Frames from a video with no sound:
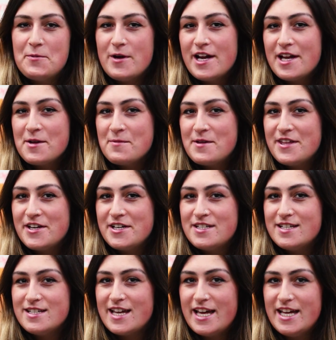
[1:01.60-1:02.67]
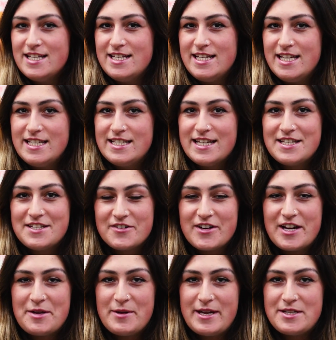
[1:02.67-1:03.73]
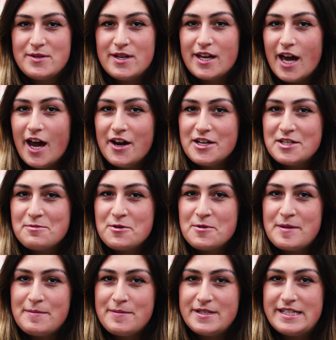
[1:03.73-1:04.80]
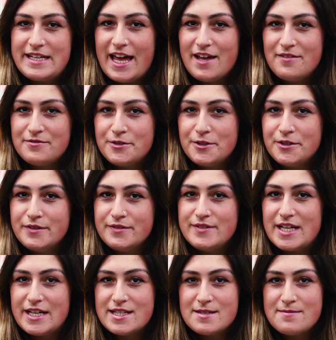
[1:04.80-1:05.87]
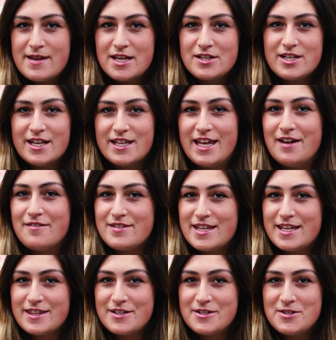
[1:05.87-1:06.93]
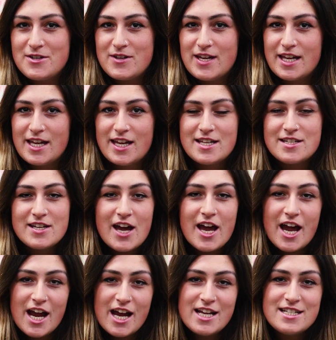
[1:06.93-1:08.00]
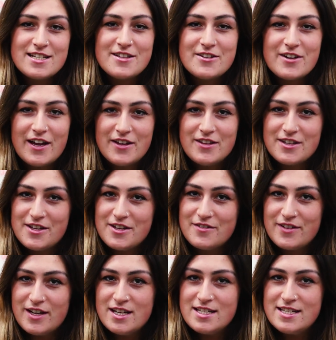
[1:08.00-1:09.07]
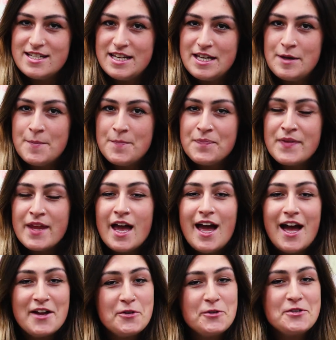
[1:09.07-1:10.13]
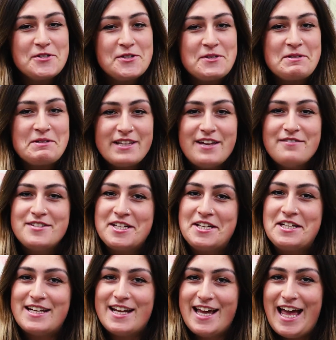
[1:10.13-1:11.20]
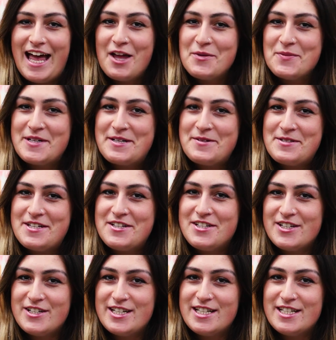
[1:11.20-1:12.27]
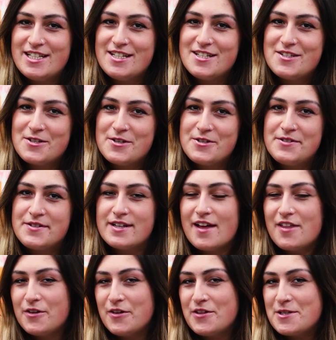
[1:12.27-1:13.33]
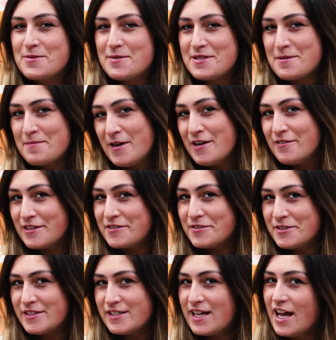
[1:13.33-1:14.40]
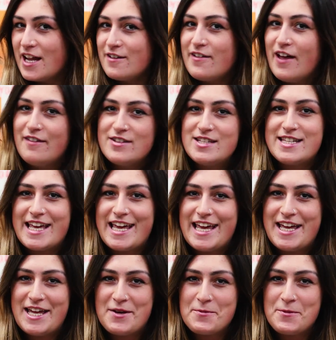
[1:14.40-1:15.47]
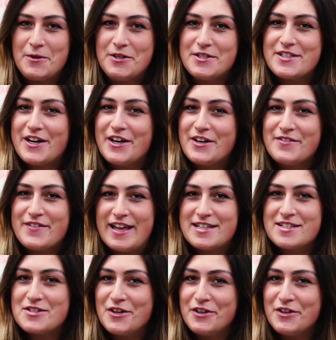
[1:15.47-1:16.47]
Working with our societies is a great way to encourage more people to get involved and to make sure that everything they're doing is heard throughout the university. I also loved a good night out when I was a student, so I thought this was the perfect role to kind of have a say in what our events